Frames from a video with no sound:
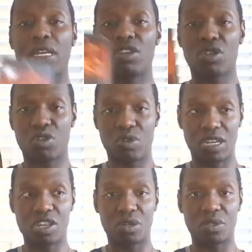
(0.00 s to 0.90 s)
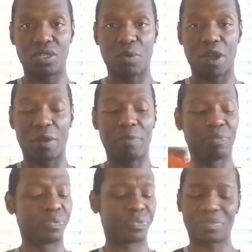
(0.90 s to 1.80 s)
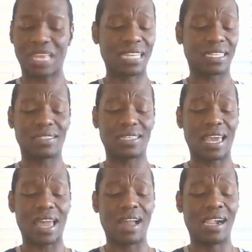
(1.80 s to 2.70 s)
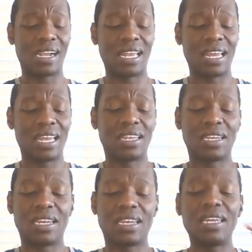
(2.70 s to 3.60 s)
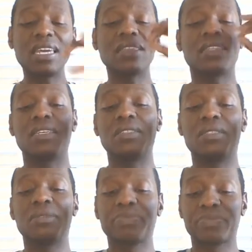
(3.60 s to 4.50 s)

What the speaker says: in the traditional tarot. As I said, look at this.